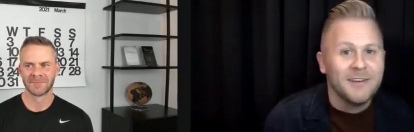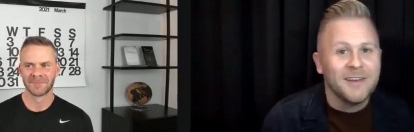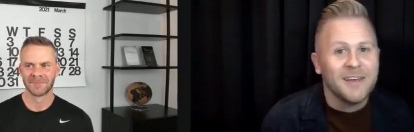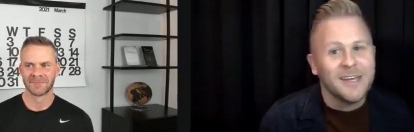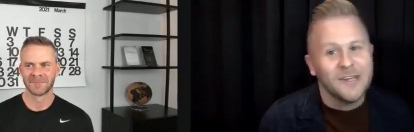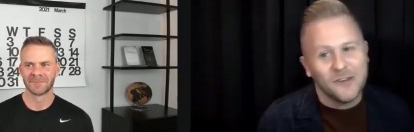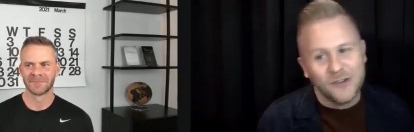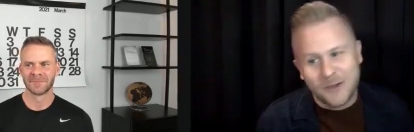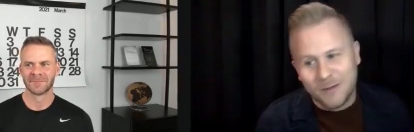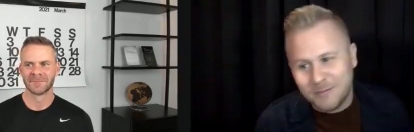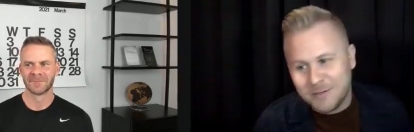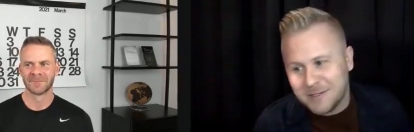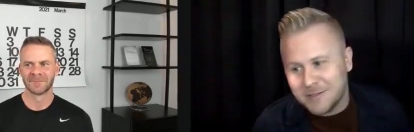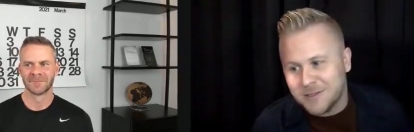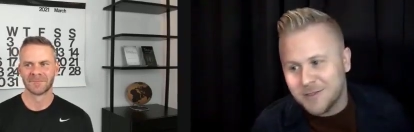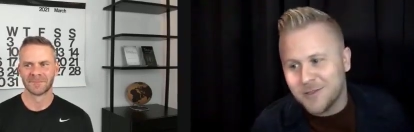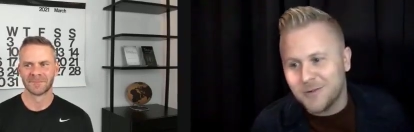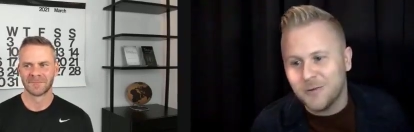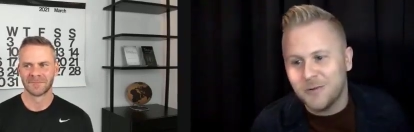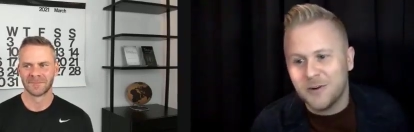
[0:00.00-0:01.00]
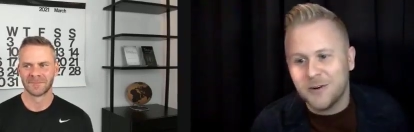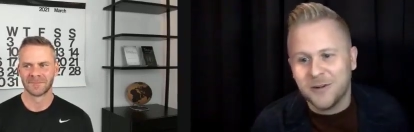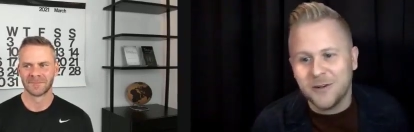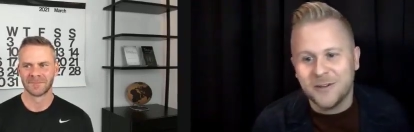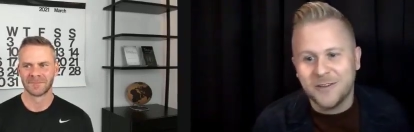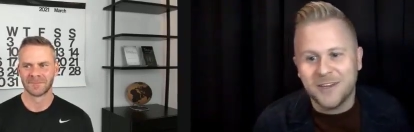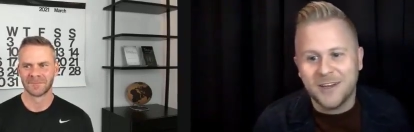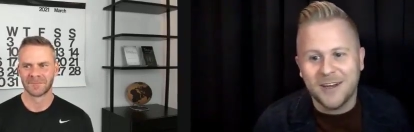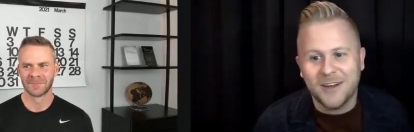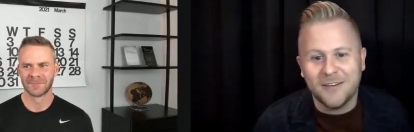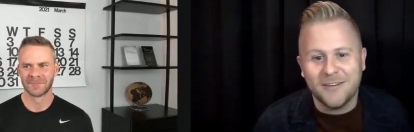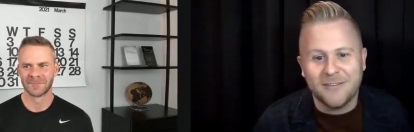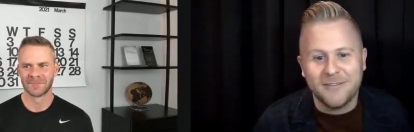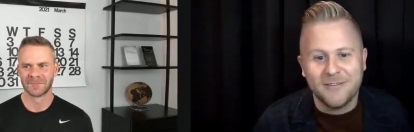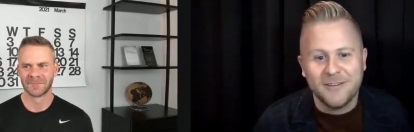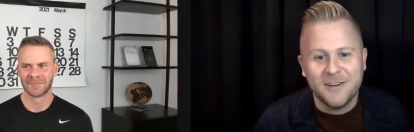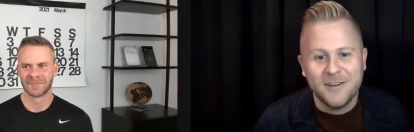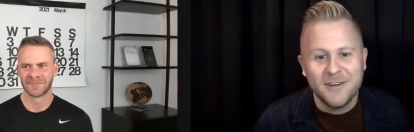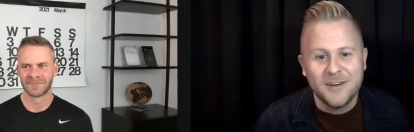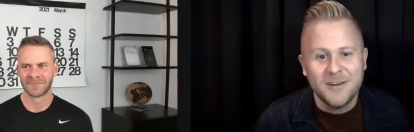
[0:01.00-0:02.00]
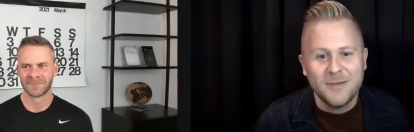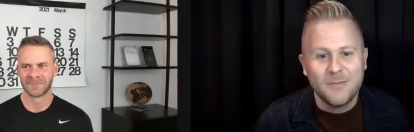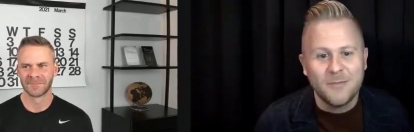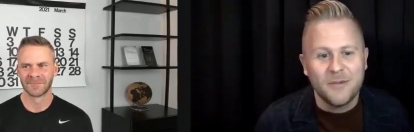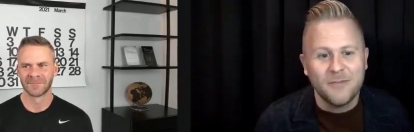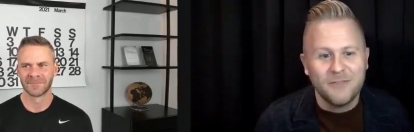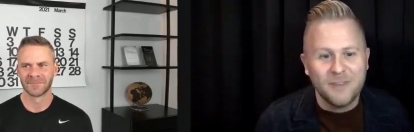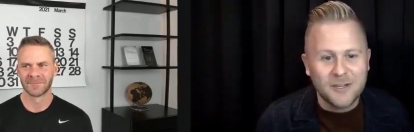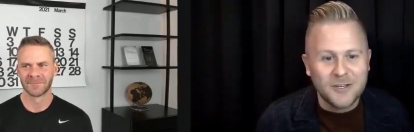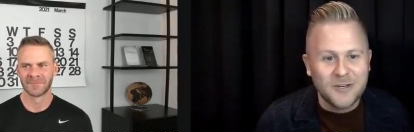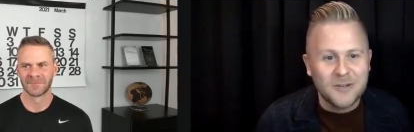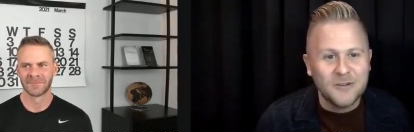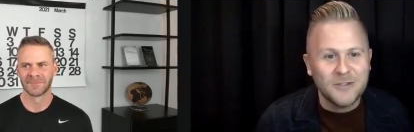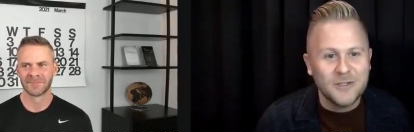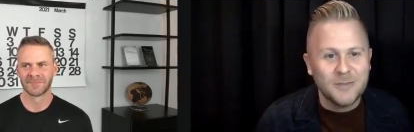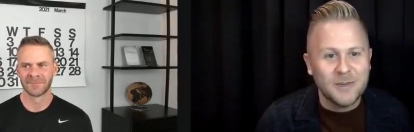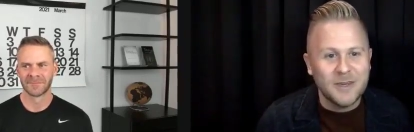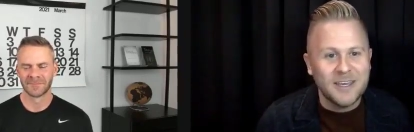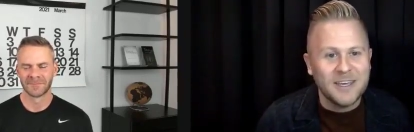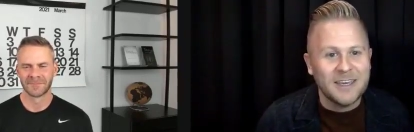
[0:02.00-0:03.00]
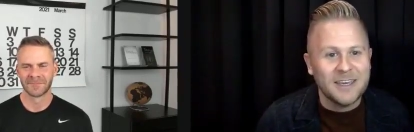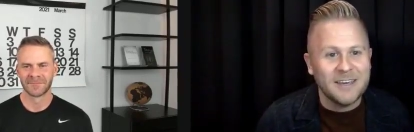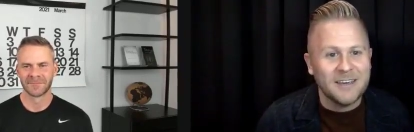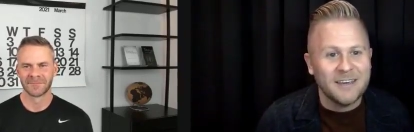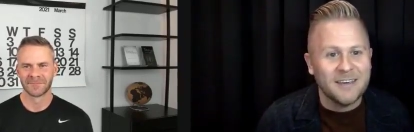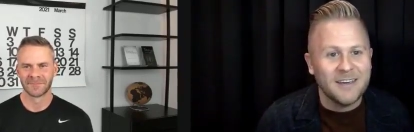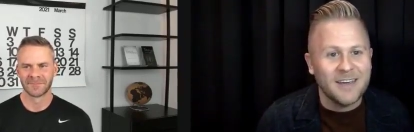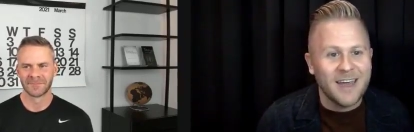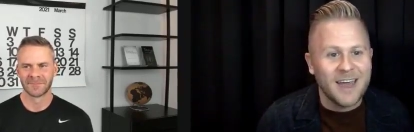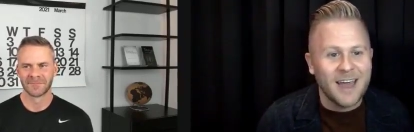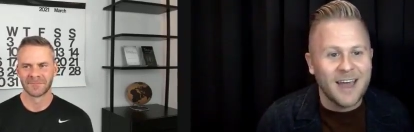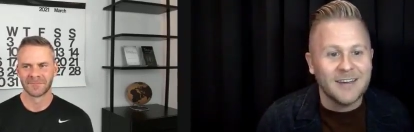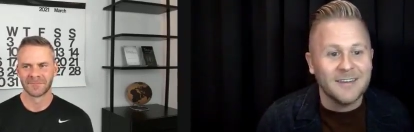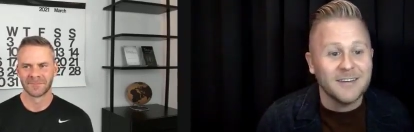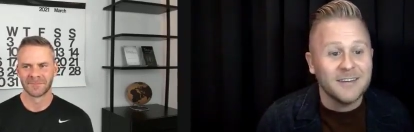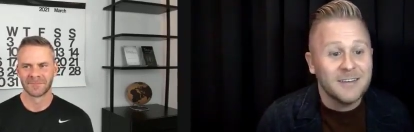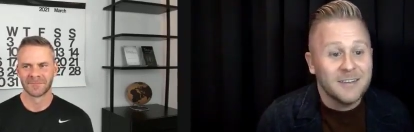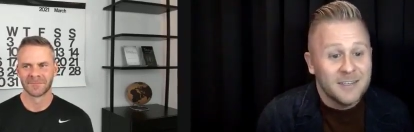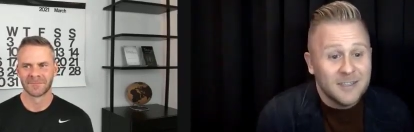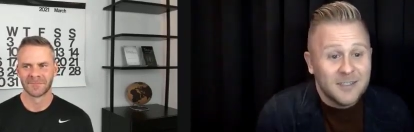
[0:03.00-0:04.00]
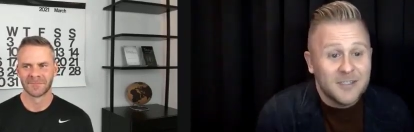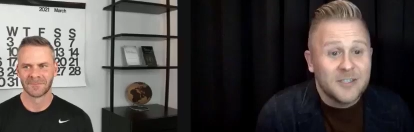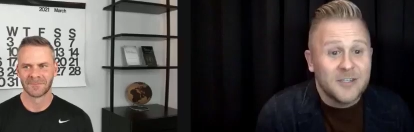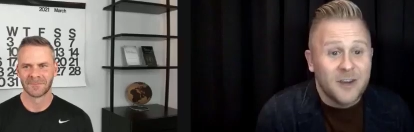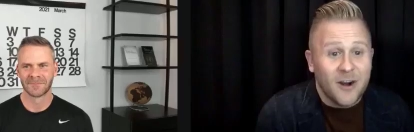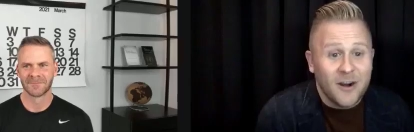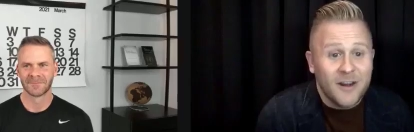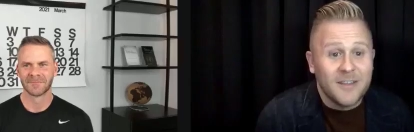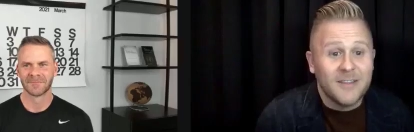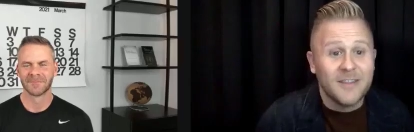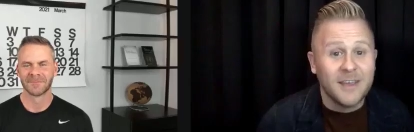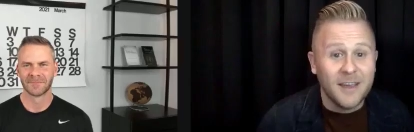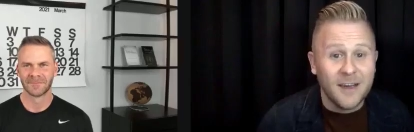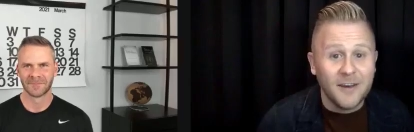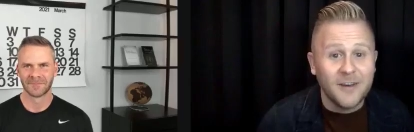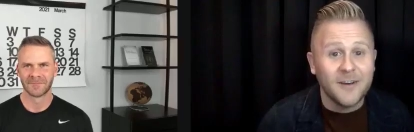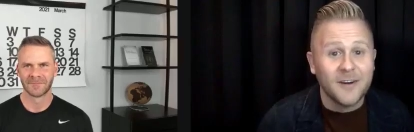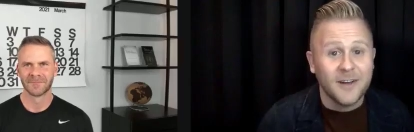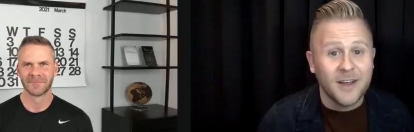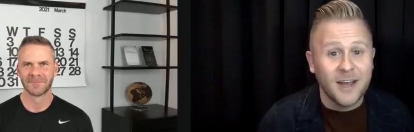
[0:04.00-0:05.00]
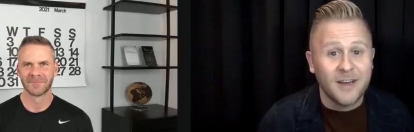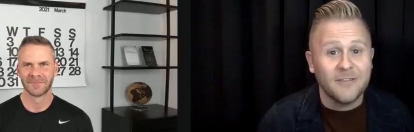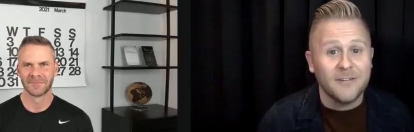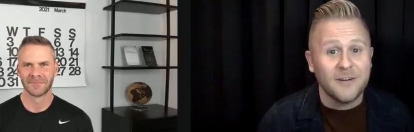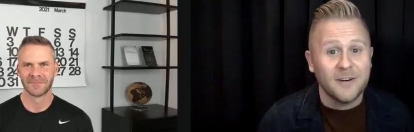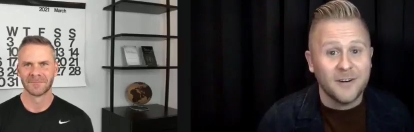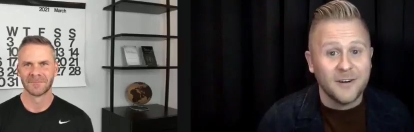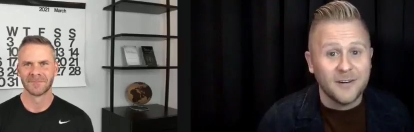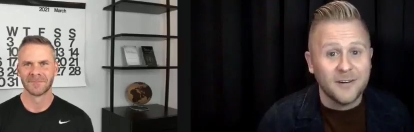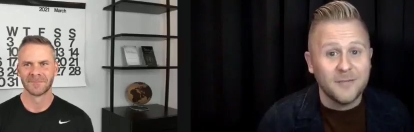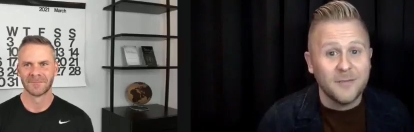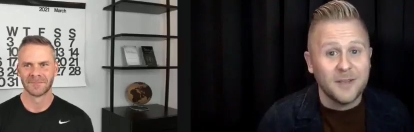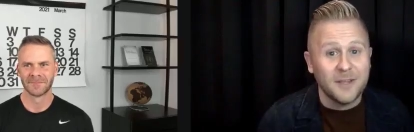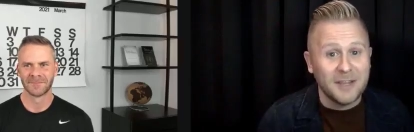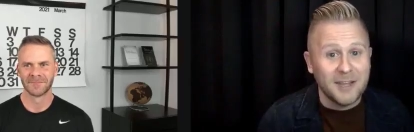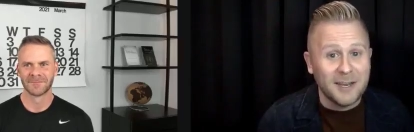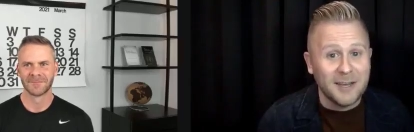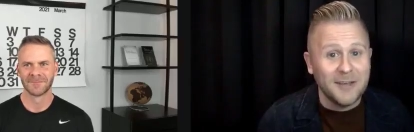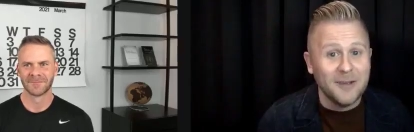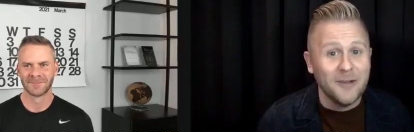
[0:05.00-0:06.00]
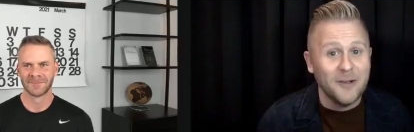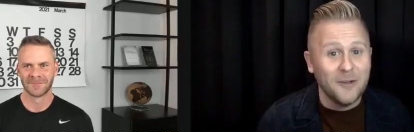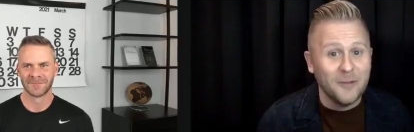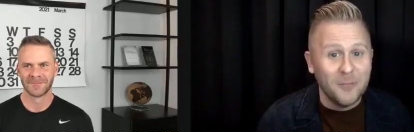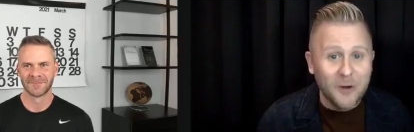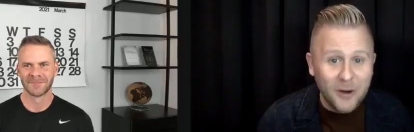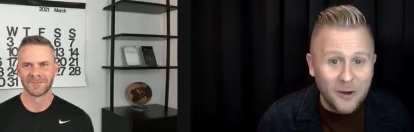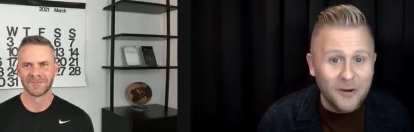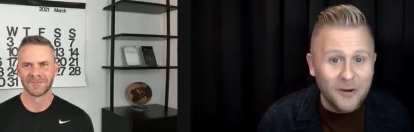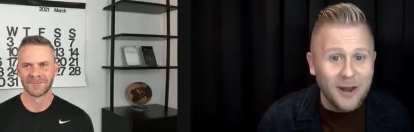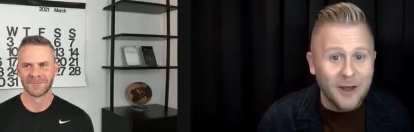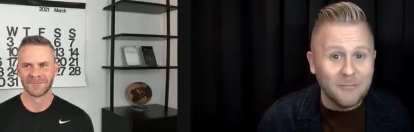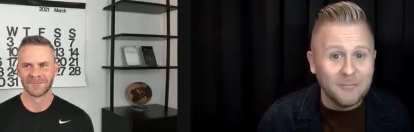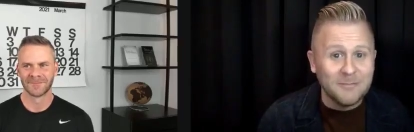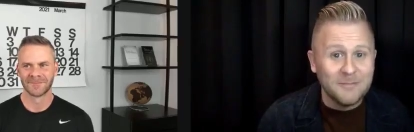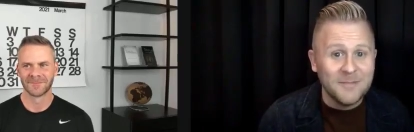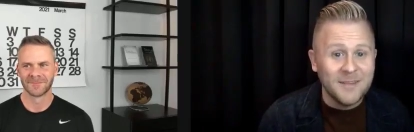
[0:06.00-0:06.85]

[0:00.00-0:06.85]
Speaker 1: and jumped into the world of professional speaking and started the Undercover Millennial program.